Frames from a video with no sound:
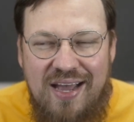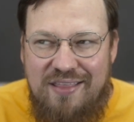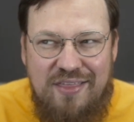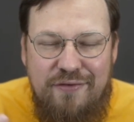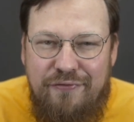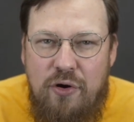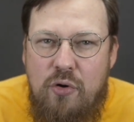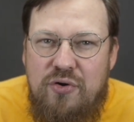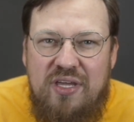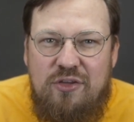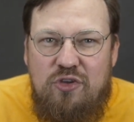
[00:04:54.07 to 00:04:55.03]
I think for
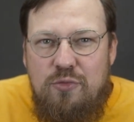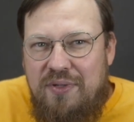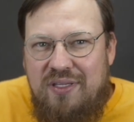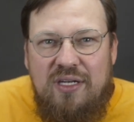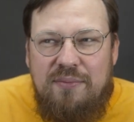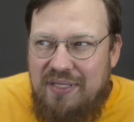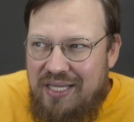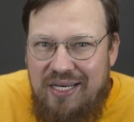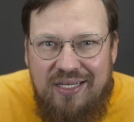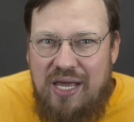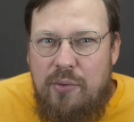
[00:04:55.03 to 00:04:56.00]
OkCupid in the
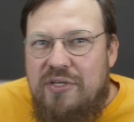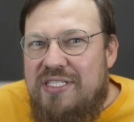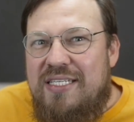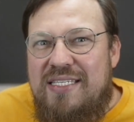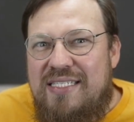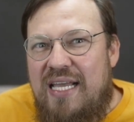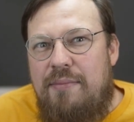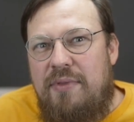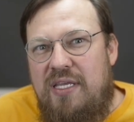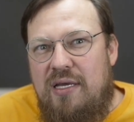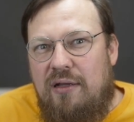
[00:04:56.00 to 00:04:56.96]
beginning, that was the same
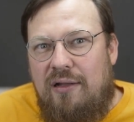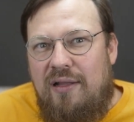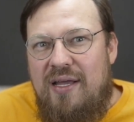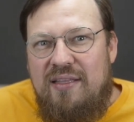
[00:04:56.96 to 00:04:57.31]
deal.